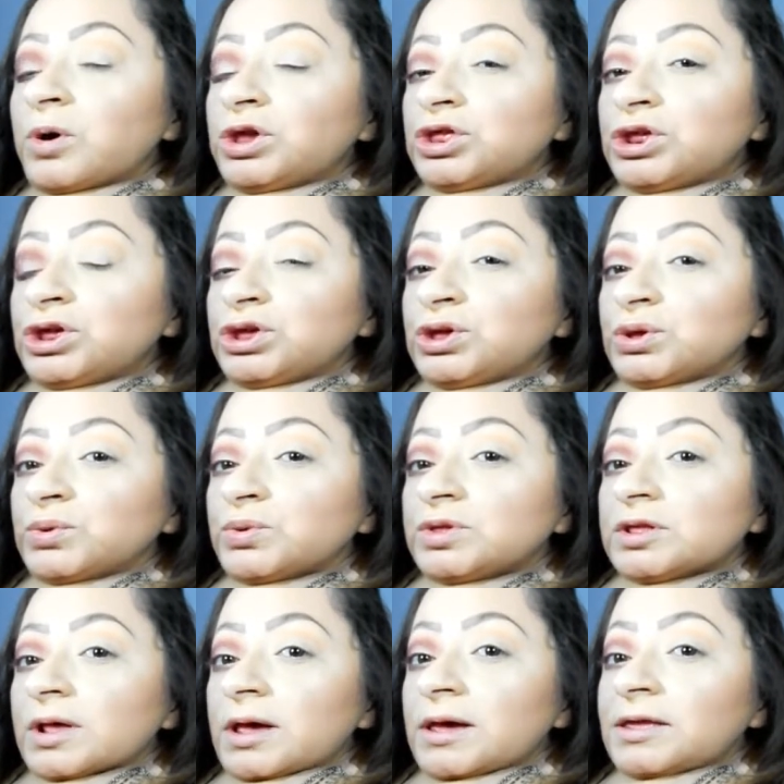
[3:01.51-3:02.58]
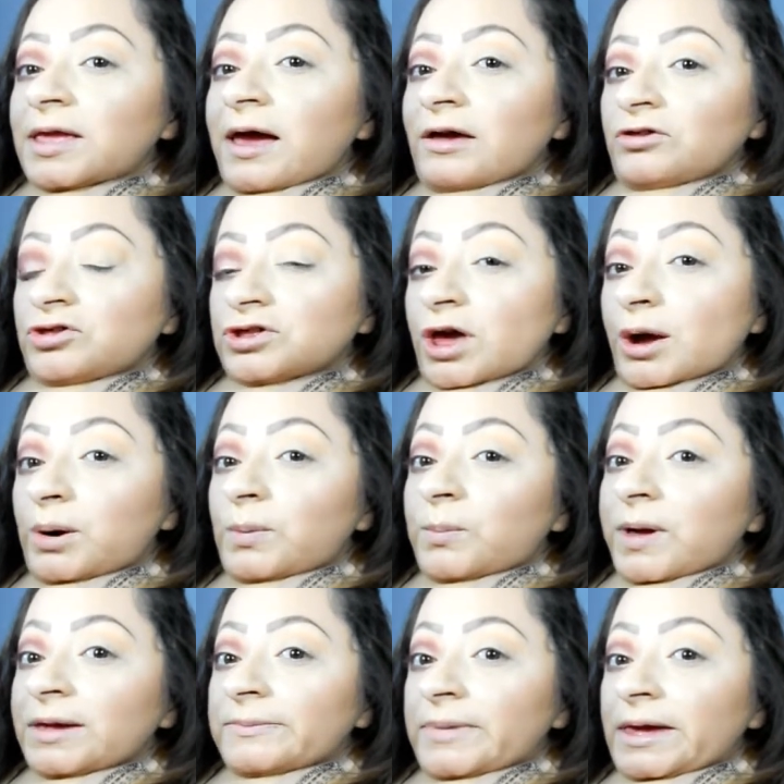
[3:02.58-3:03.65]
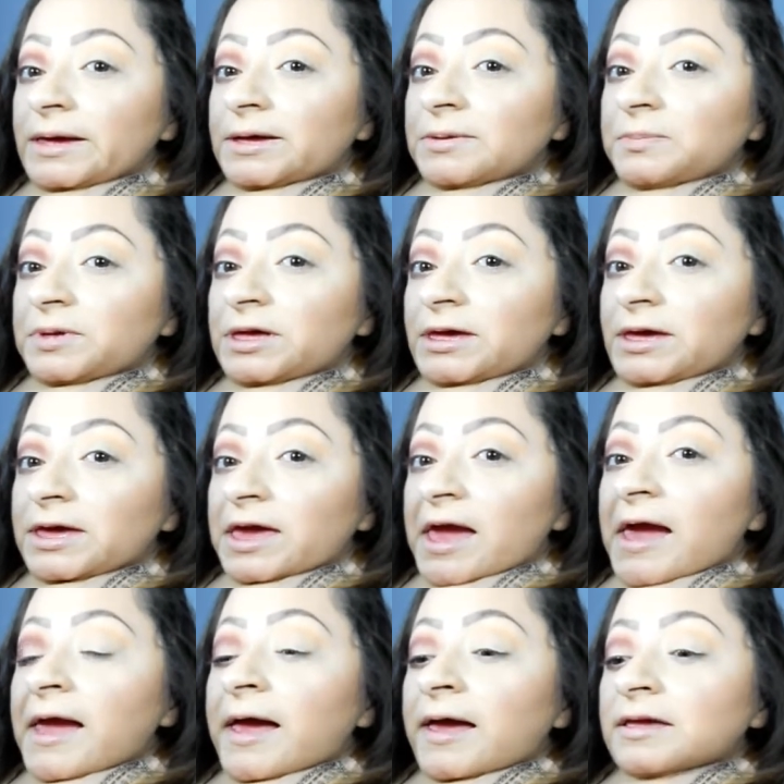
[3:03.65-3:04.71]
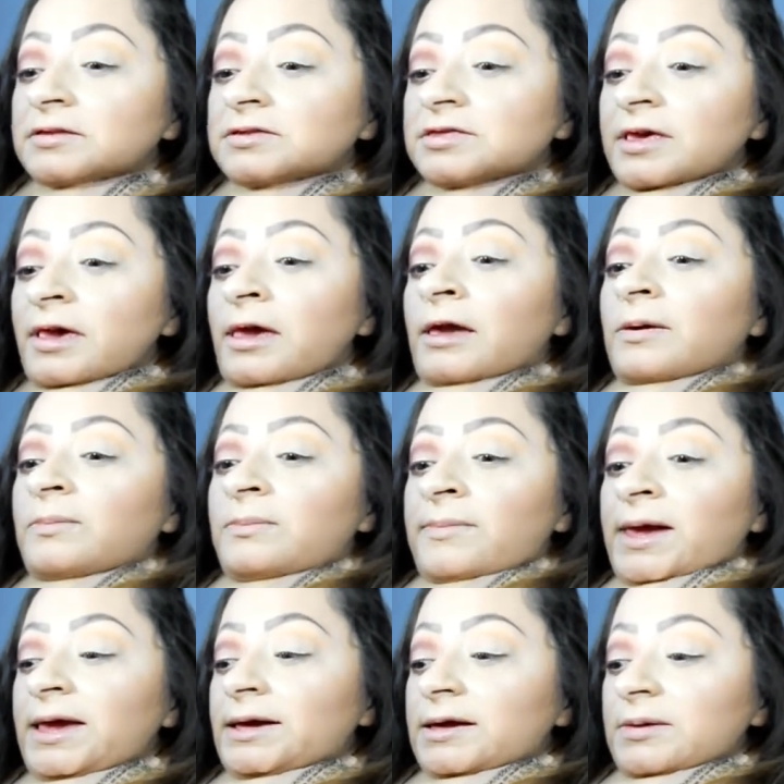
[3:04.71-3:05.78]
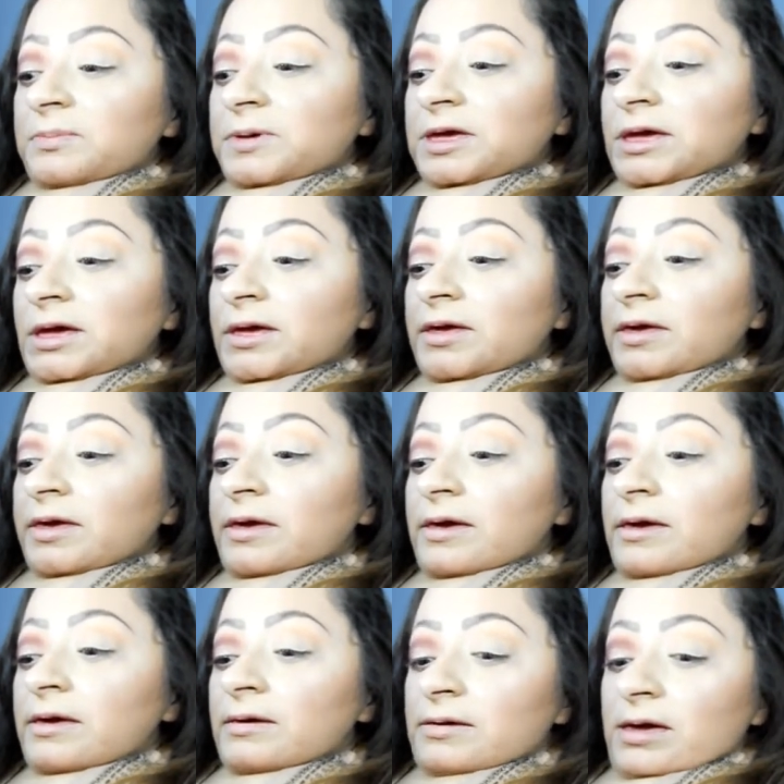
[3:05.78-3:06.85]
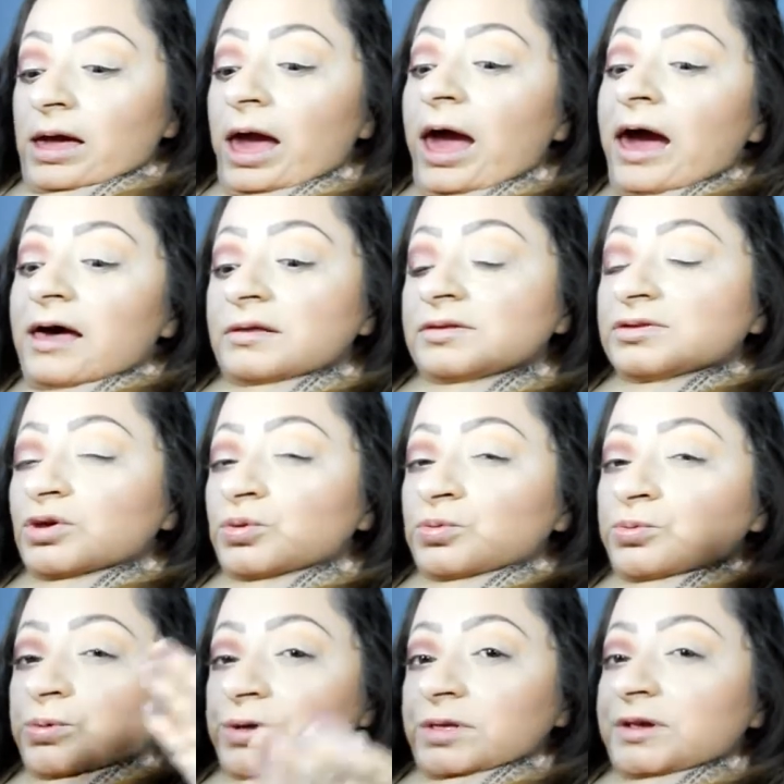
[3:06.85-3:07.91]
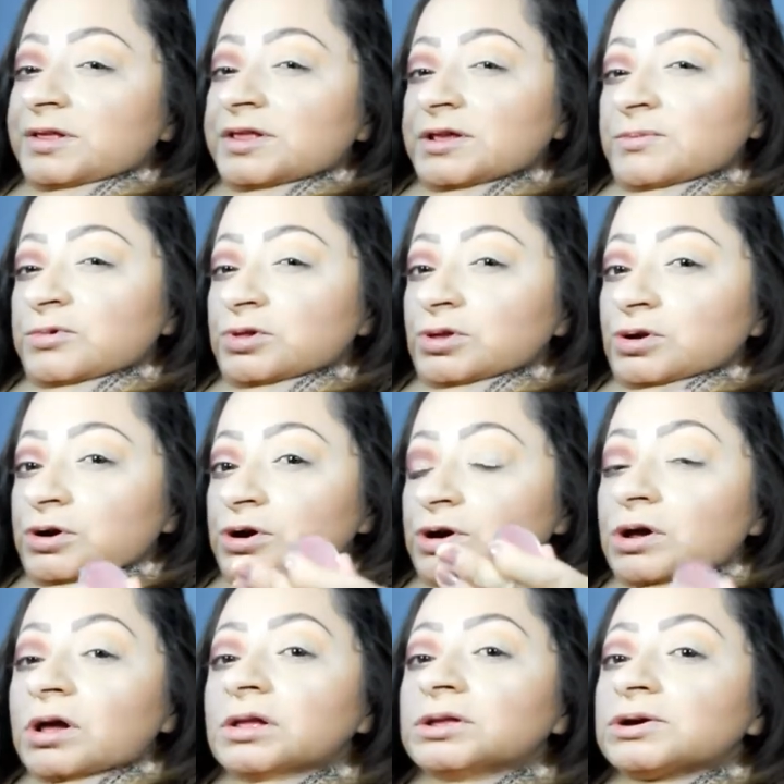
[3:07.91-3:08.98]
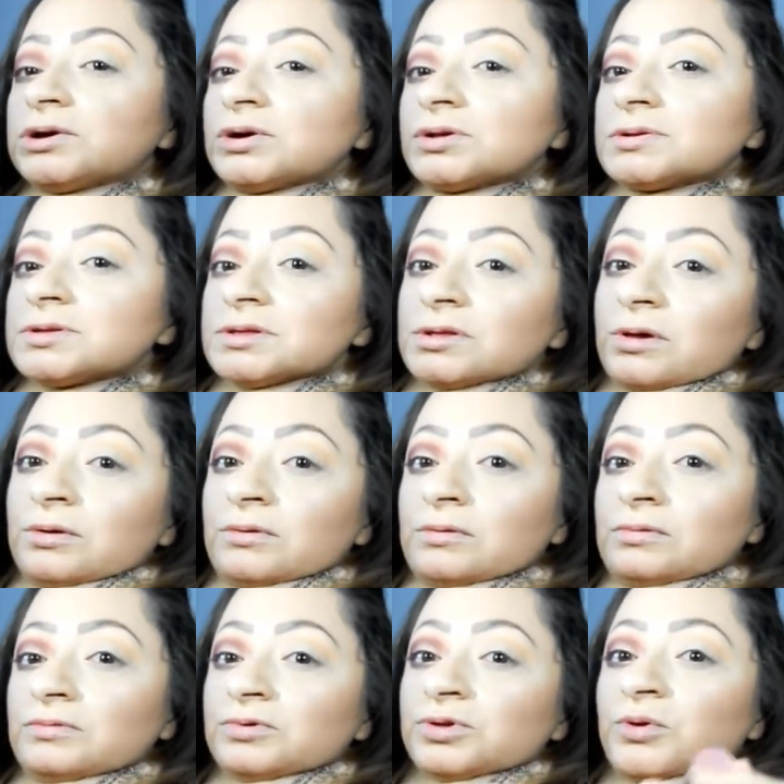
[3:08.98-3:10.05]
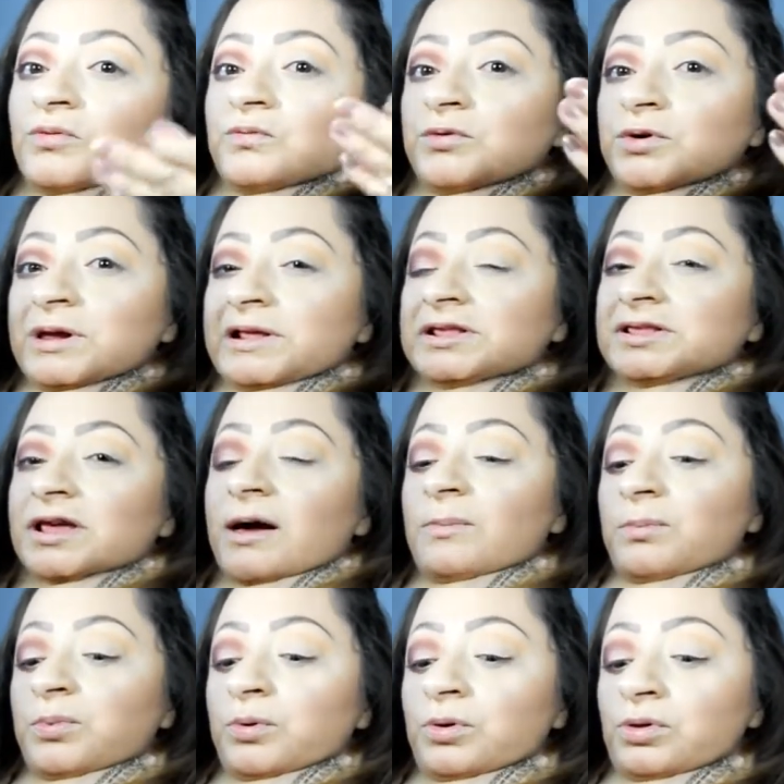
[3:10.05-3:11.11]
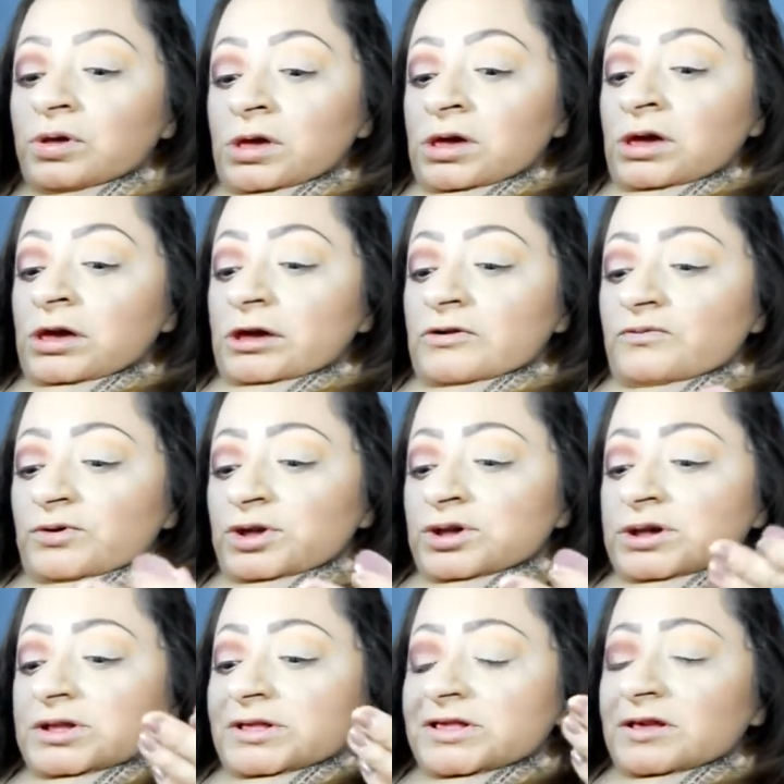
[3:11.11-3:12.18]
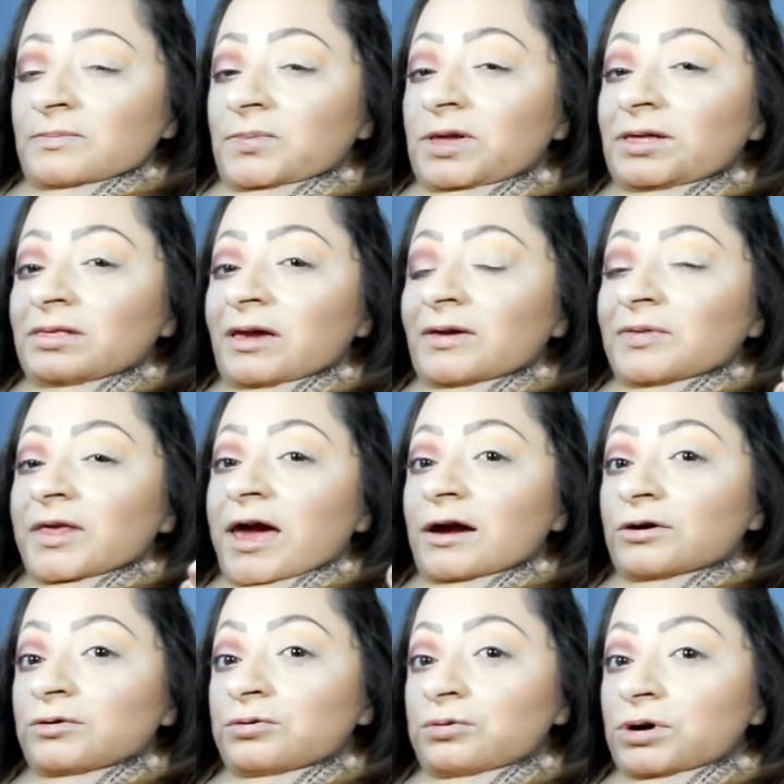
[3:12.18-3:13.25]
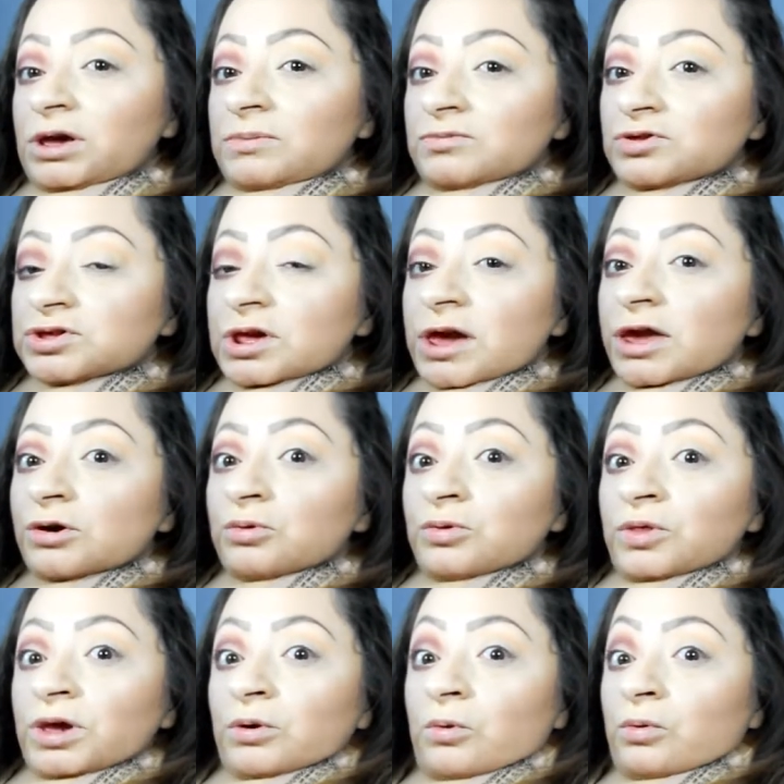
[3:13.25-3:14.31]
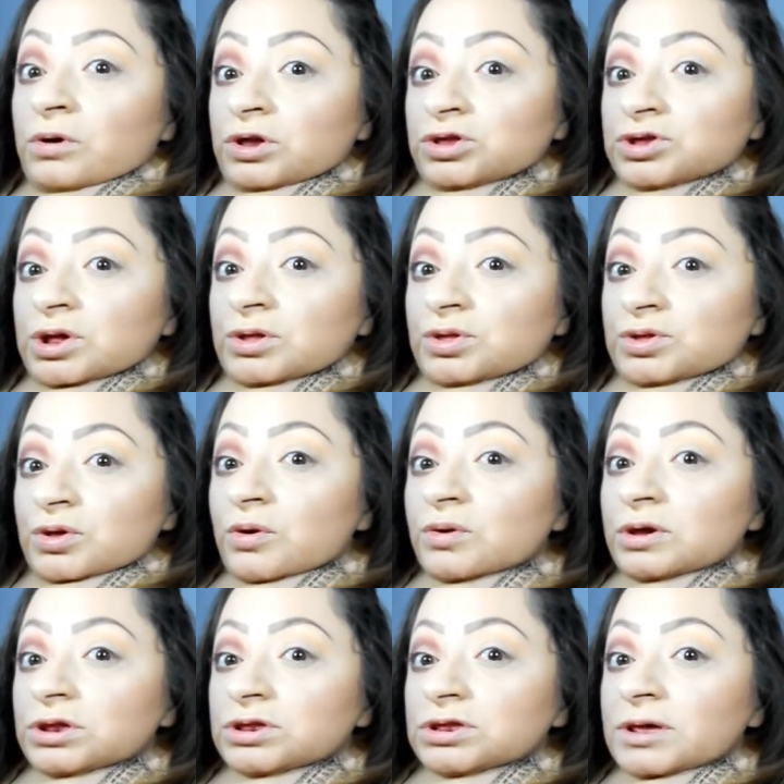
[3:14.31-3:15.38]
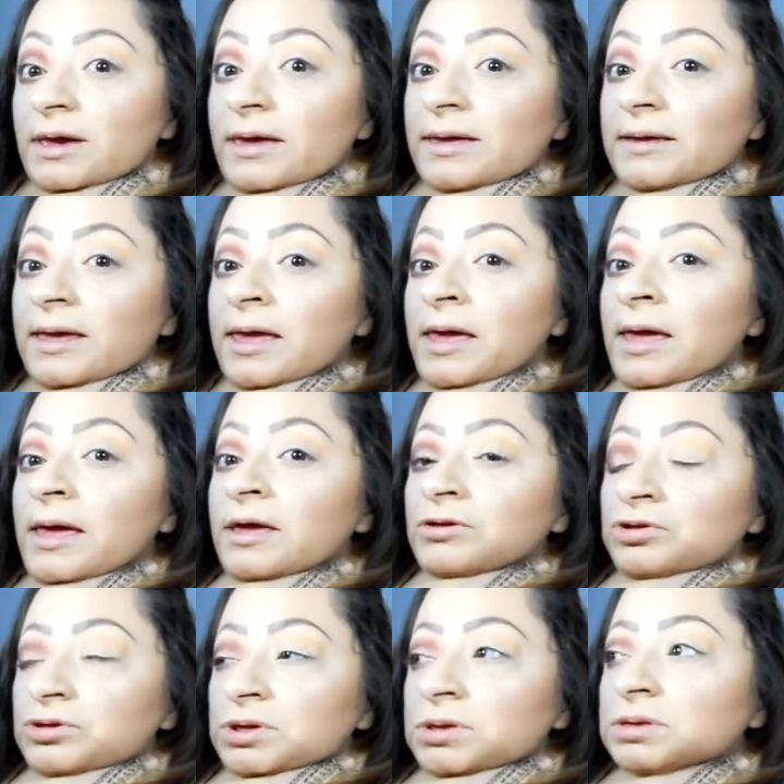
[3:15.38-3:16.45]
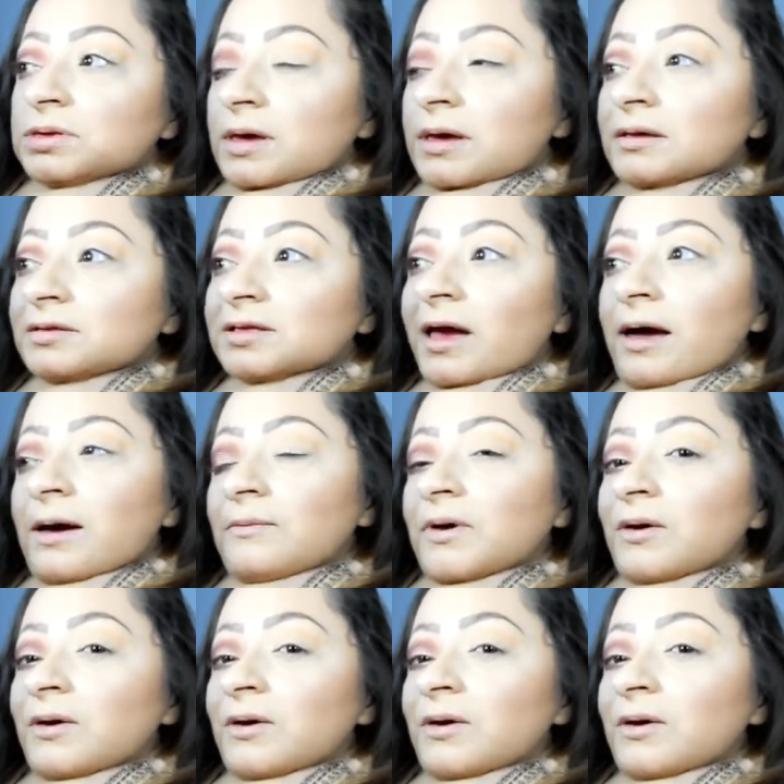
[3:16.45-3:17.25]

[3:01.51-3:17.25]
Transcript: to use an eyeshadow by Makeup Geek, and Makeup Geek has really similar colors. So for example, if you need something like that cream shade or the orange soda shade, she does have